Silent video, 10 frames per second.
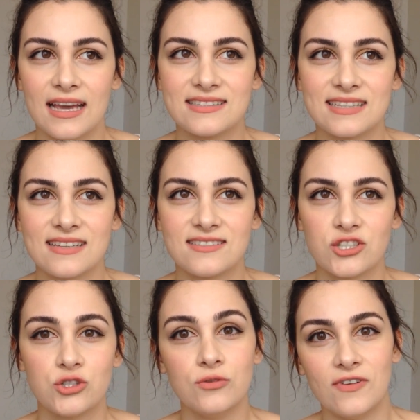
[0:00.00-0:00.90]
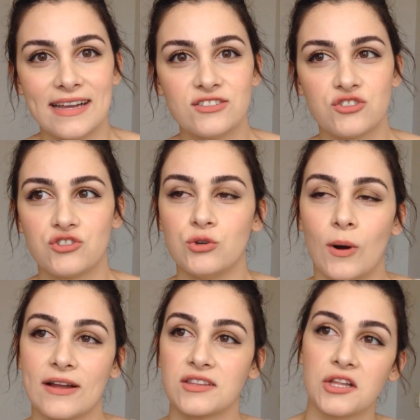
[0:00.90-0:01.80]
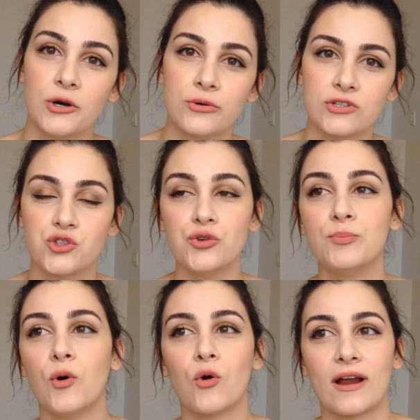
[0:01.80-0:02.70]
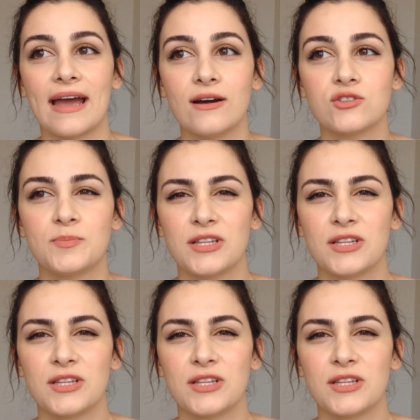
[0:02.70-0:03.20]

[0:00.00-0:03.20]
it says to vent, to unload, to pour out,